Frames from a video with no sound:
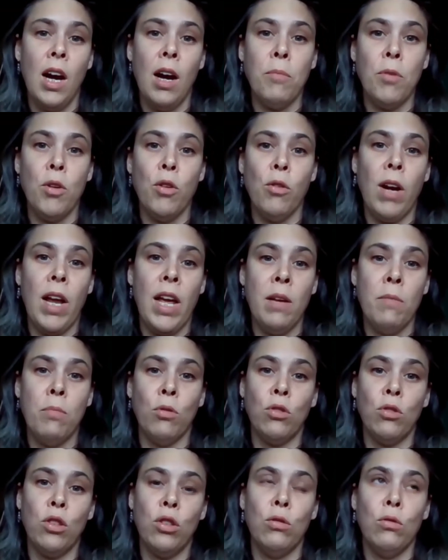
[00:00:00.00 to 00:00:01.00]
you are
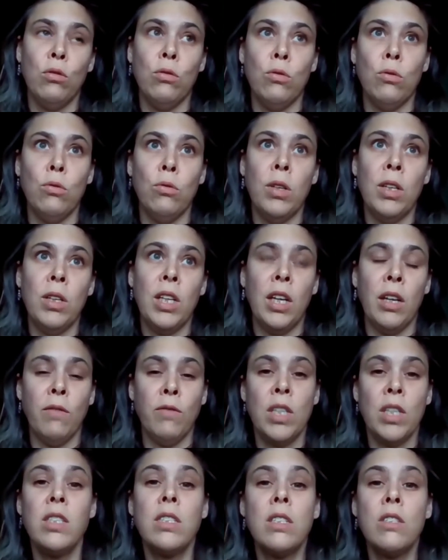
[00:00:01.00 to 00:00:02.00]
able to give
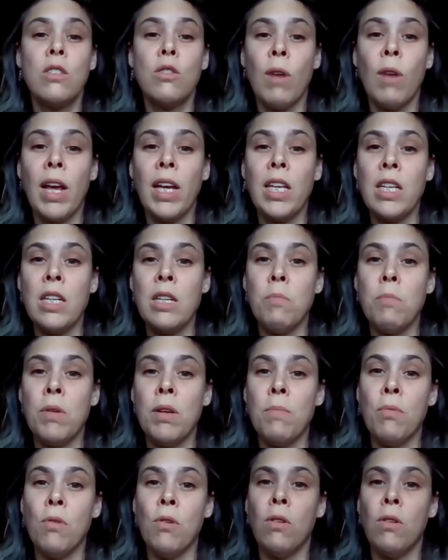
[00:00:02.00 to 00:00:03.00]
distance Reiki to
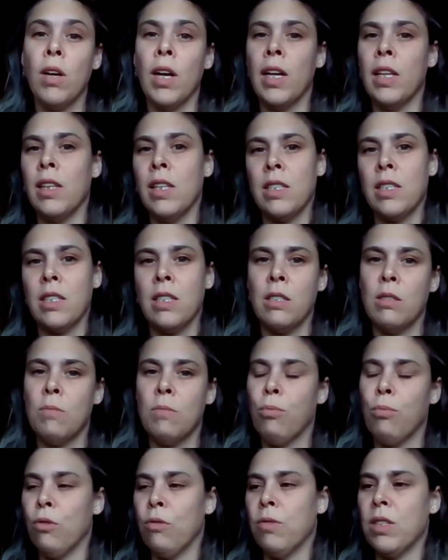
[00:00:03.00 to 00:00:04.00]
people, and this is
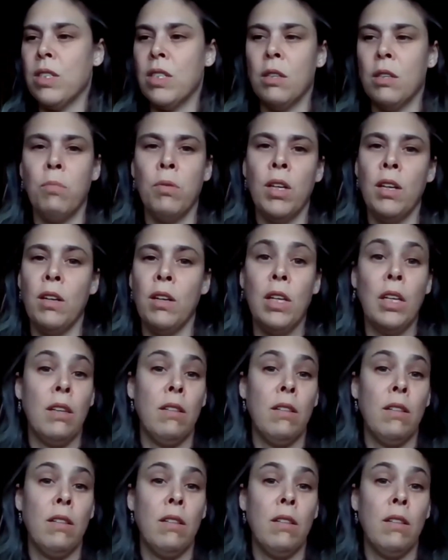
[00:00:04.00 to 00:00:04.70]
proven to be